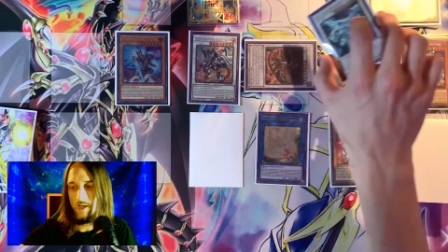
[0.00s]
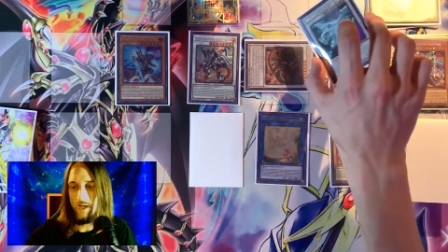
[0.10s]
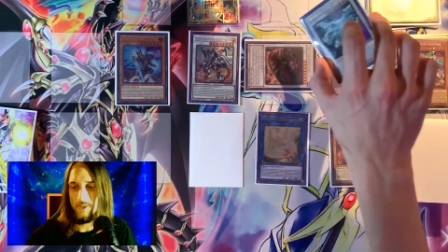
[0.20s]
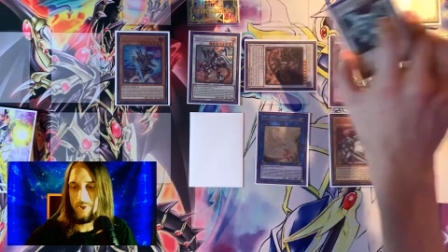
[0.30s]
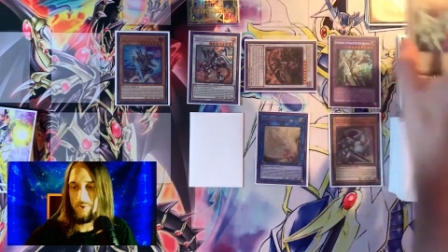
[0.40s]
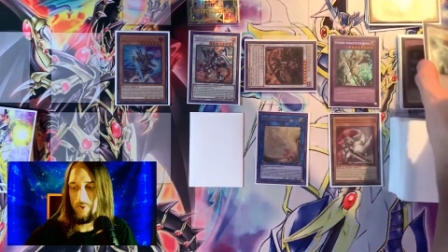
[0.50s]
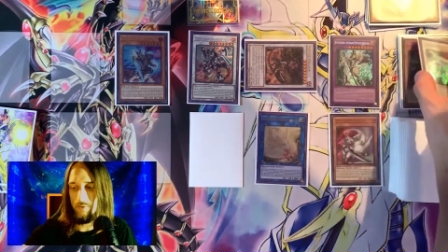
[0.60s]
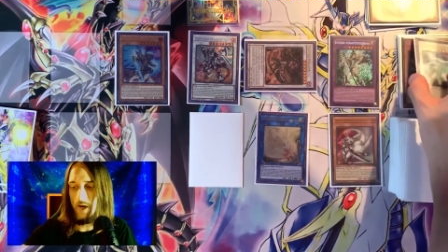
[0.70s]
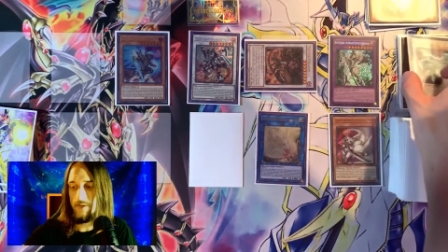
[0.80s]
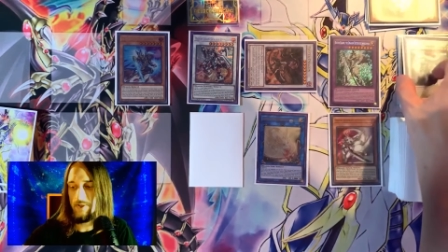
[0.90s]
and Shooting
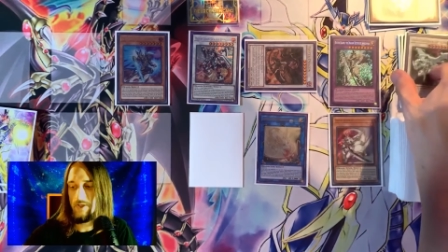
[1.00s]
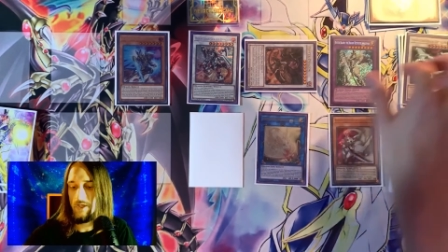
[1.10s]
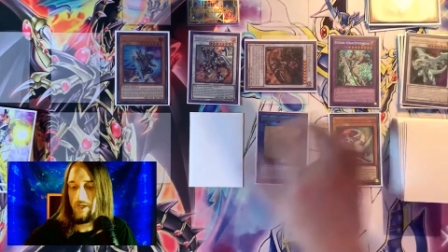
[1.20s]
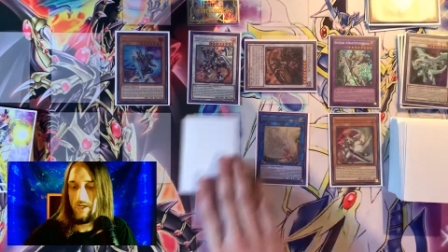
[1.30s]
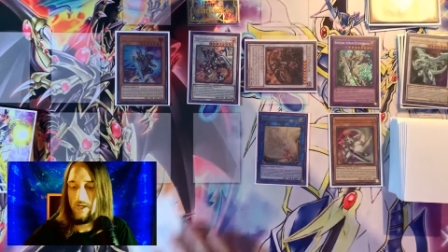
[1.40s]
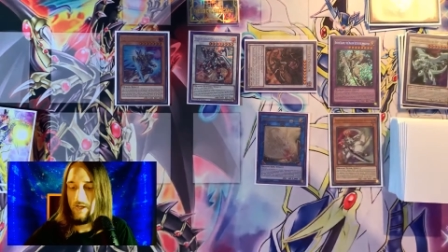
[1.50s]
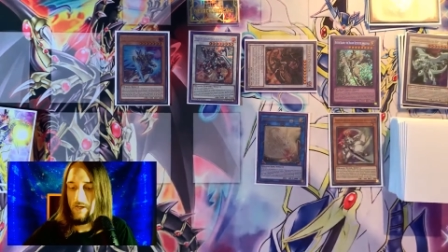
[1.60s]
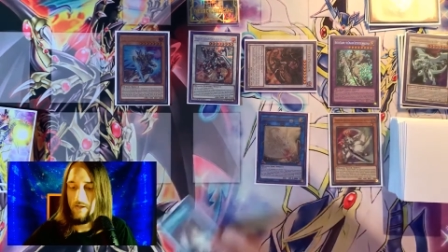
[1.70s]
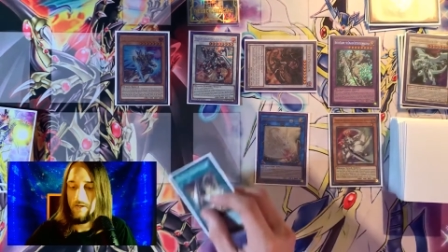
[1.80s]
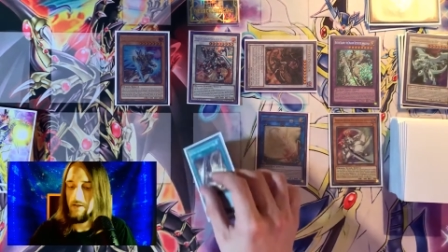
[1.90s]
Riser,
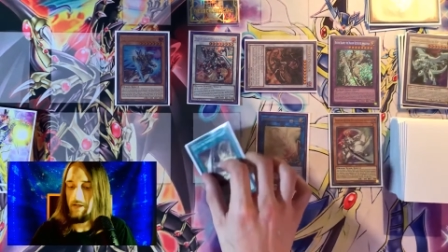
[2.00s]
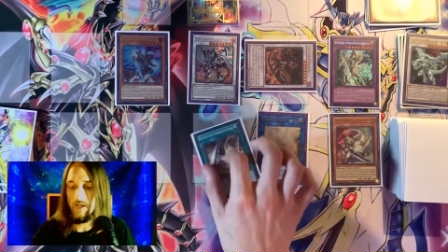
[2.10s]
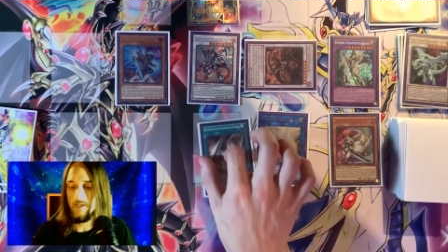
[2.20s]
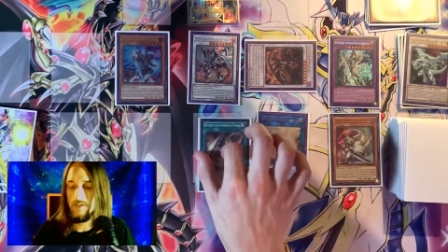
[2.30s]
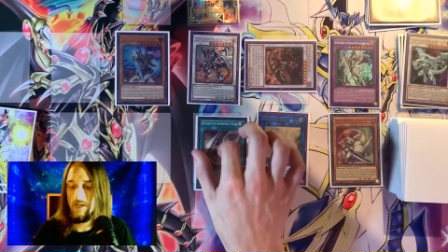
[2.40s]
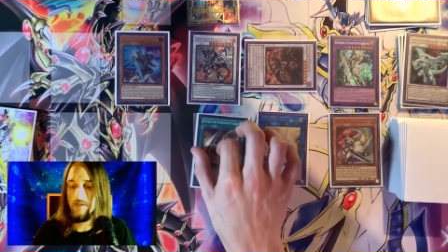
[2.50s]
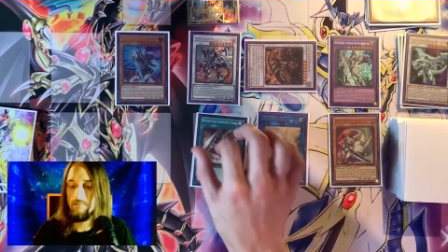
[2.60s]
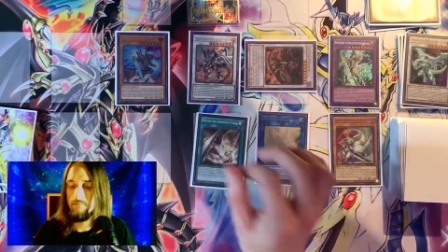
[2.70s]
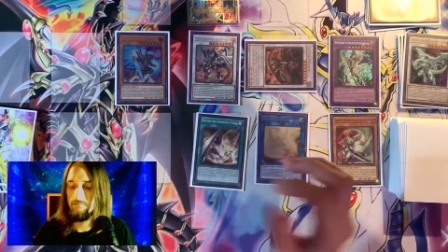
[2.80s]
like I said,